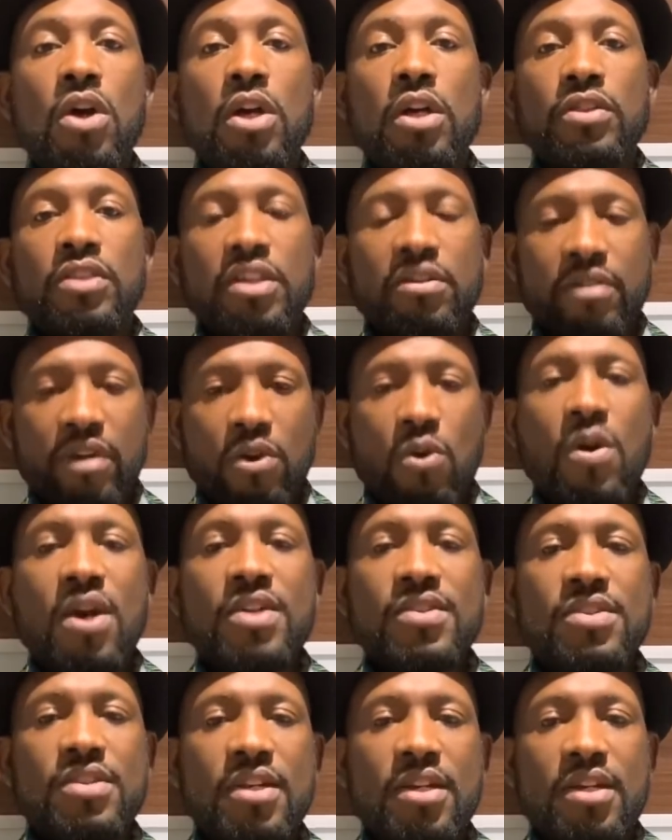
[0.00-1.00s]
the
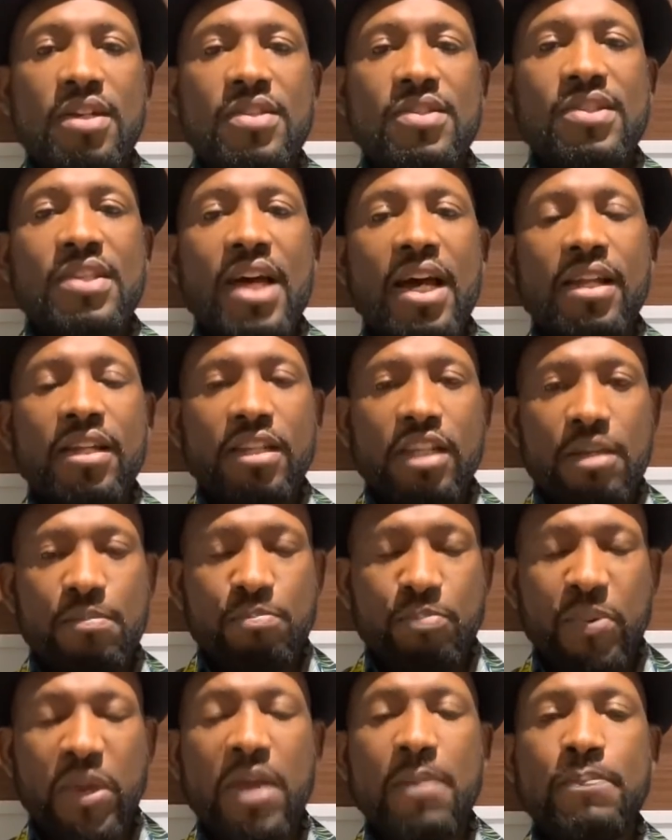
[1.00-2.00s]
request is that the
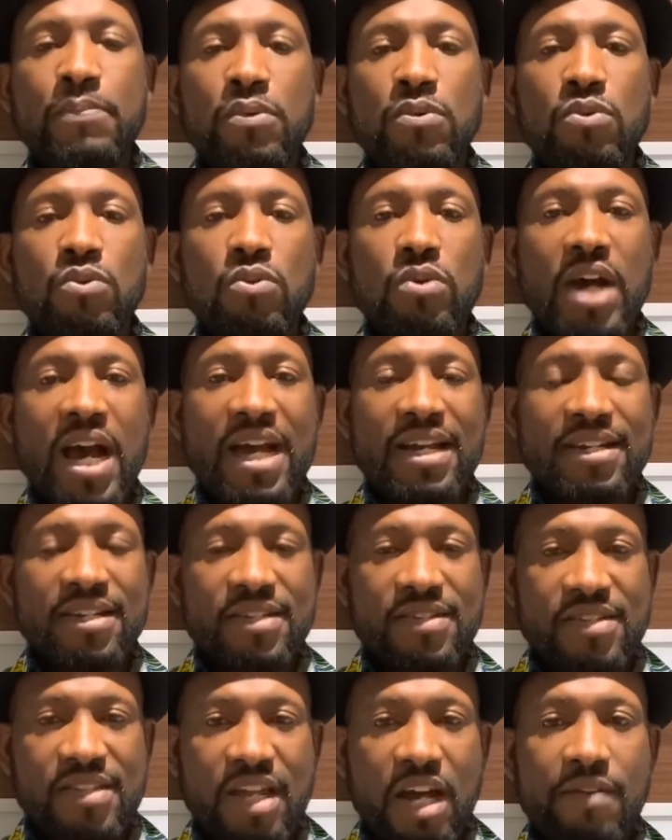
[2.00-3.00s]
people and the
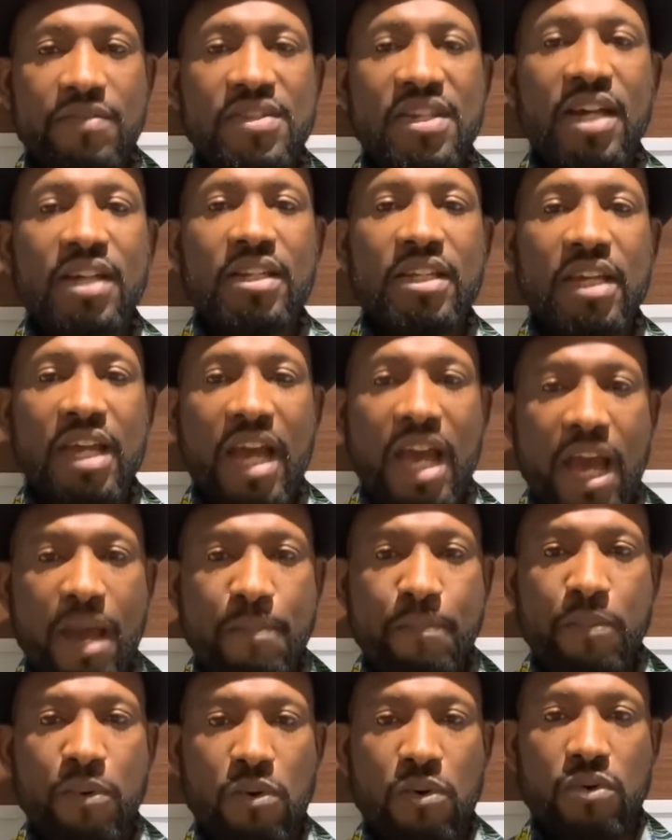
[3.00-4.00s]
staffs at the
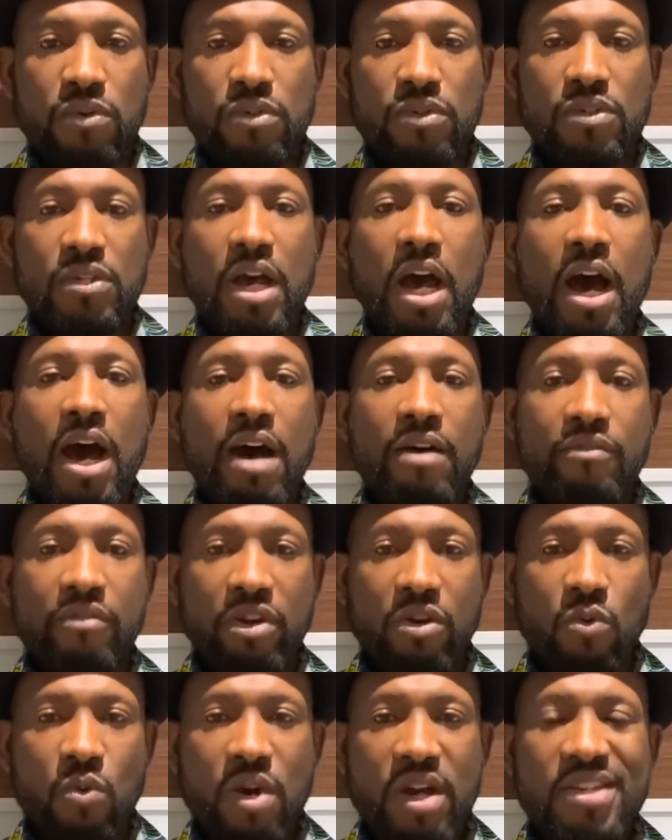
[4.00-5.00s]
airport are
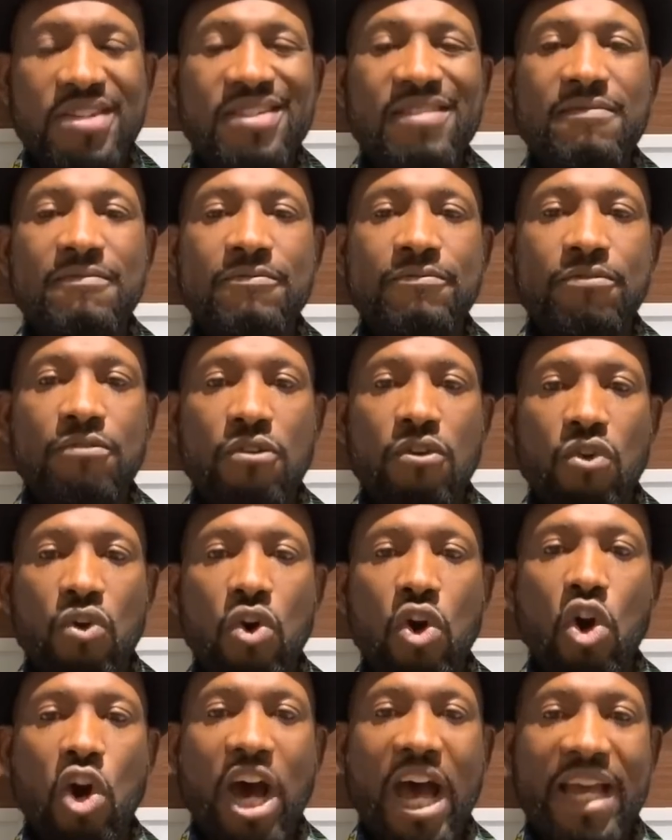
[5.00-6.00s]
requesting for
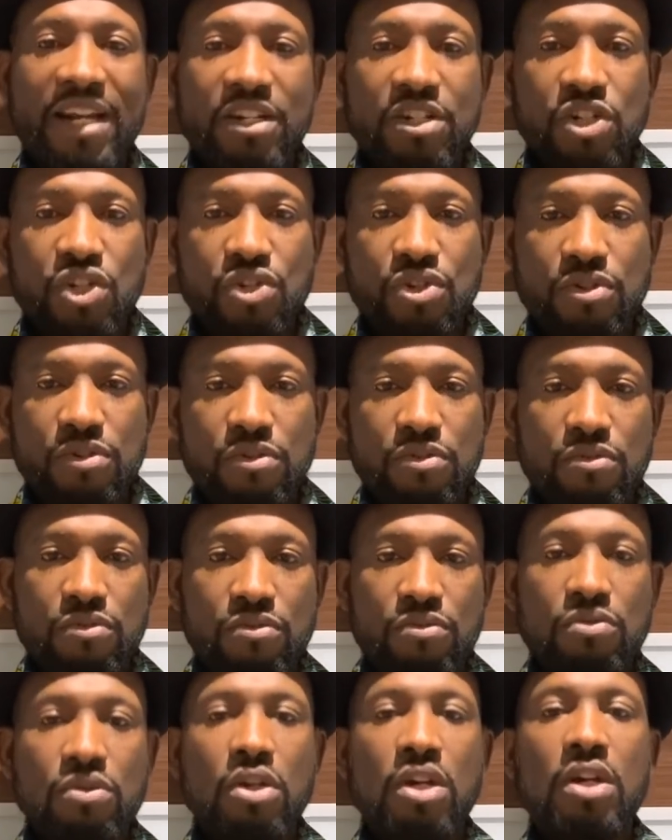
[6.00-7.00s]

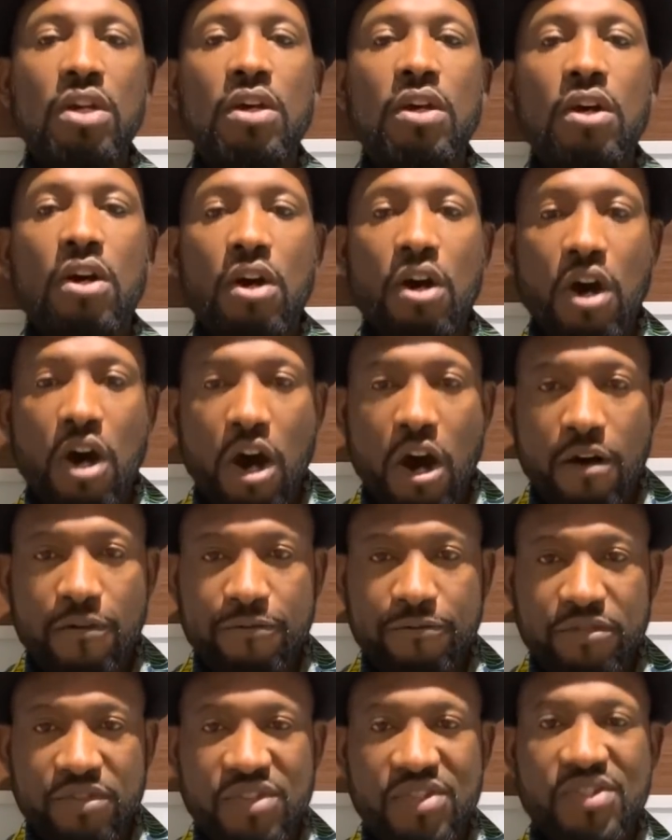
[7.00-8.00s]
additional
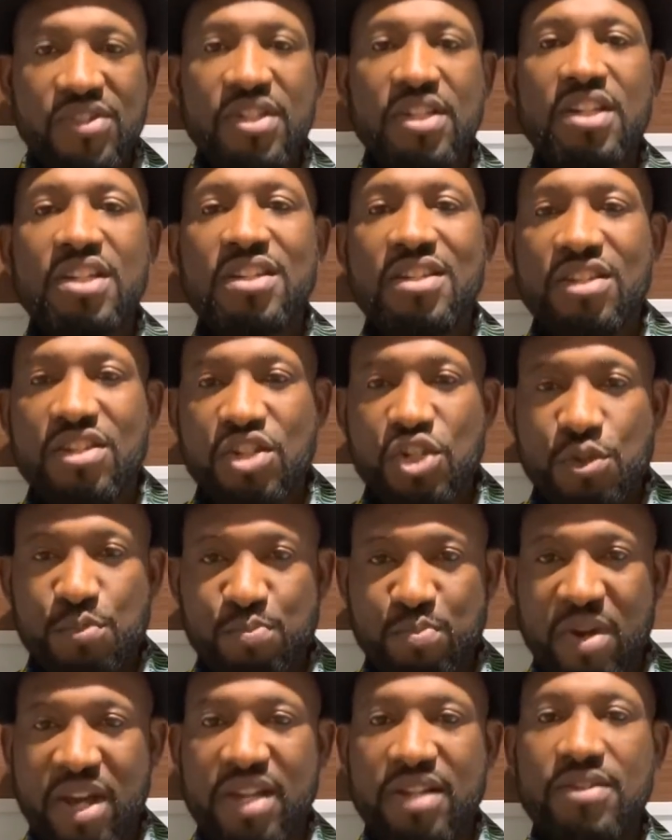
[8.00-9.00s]
office
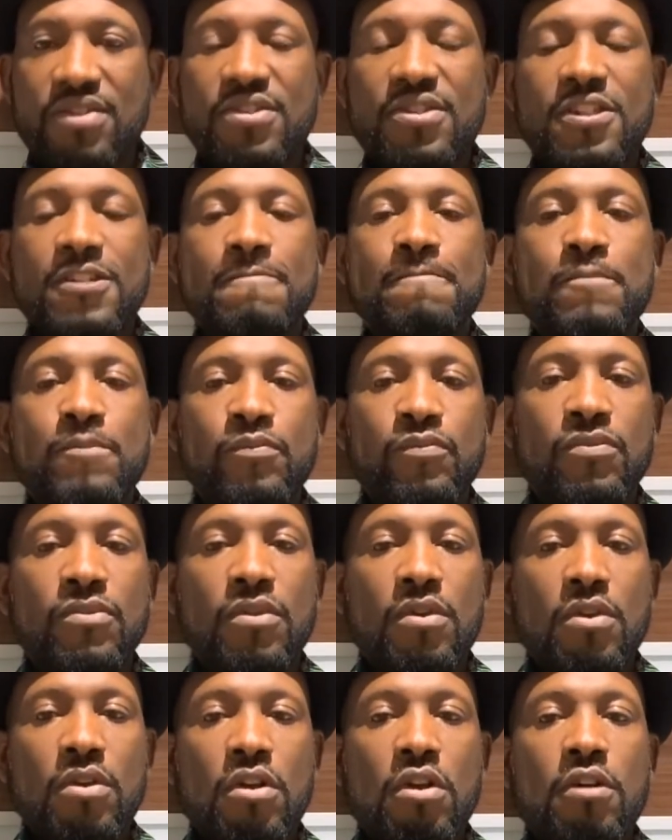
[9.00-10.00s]
space
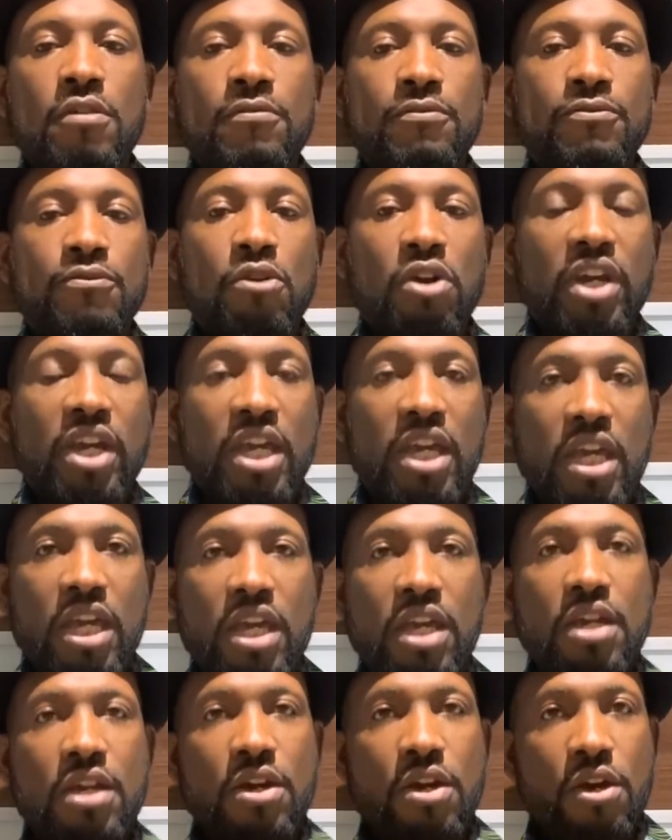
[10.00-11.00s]
for
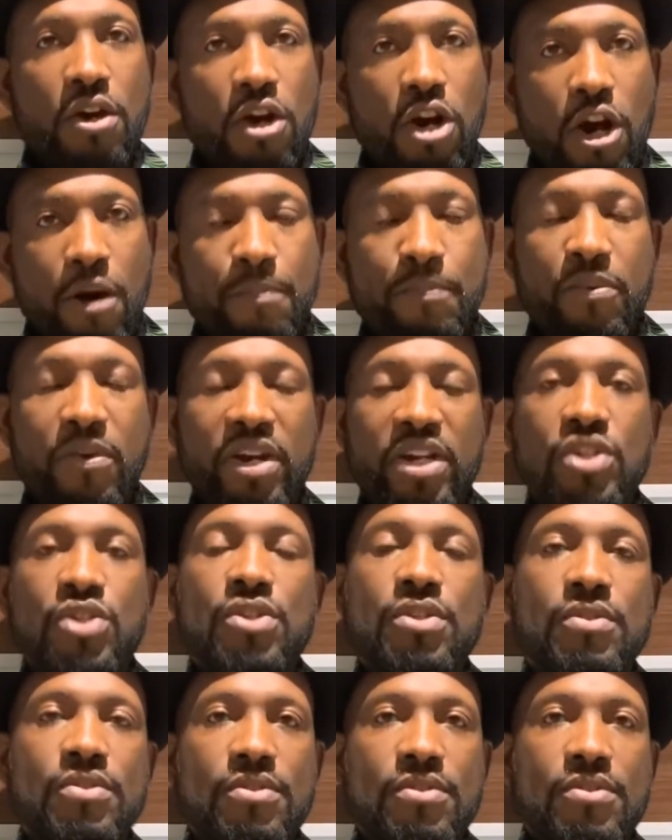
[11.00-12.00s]
key
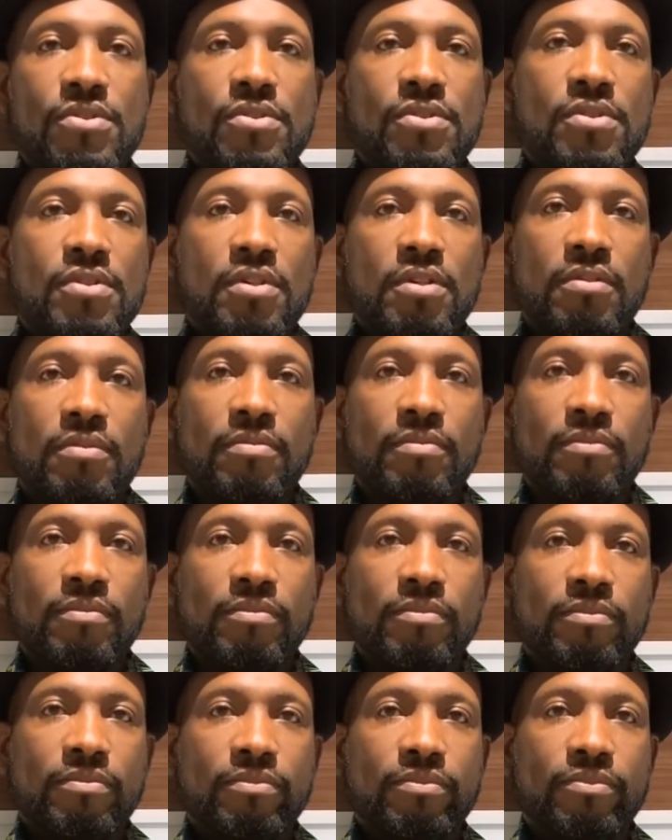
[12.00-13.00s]
operations.
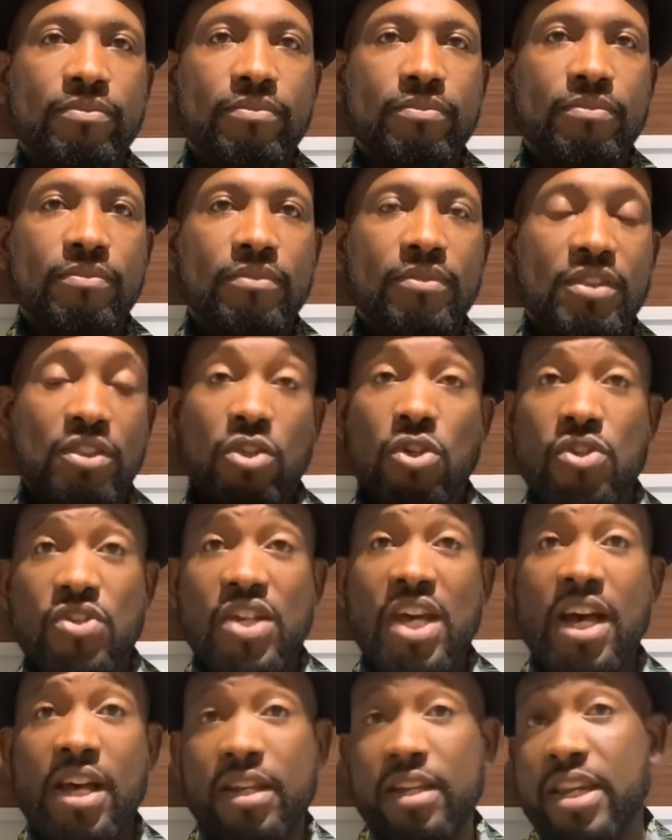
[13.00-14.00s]
Those
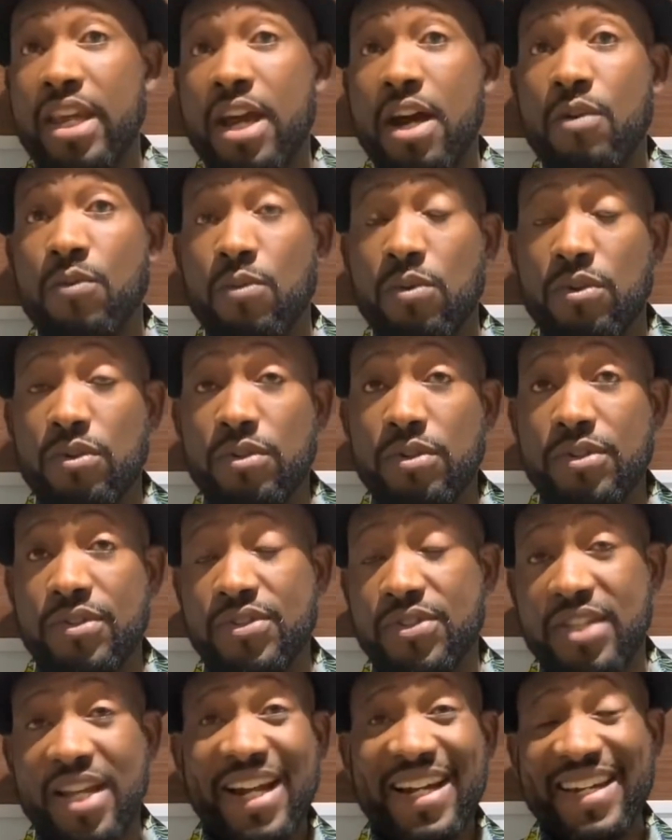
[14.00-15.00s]
are their
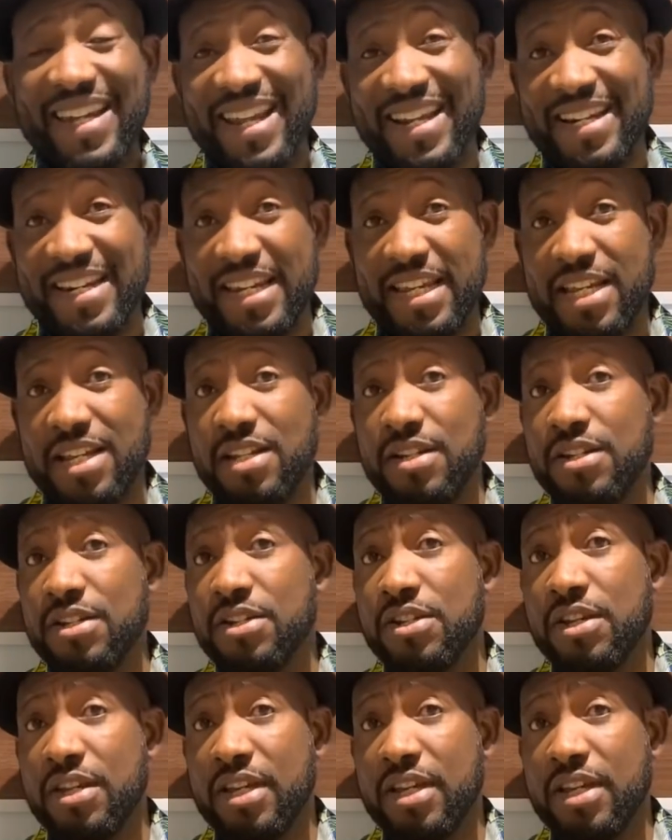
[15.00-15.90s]
words, that they need,